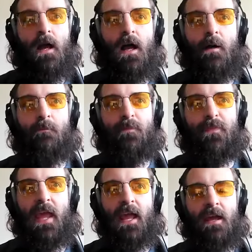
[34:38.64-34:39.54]

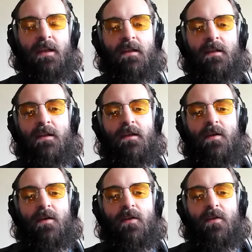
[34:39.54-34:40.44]
And
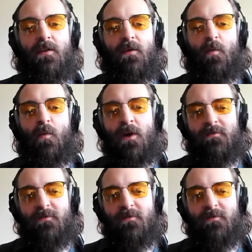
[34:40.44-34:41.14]
one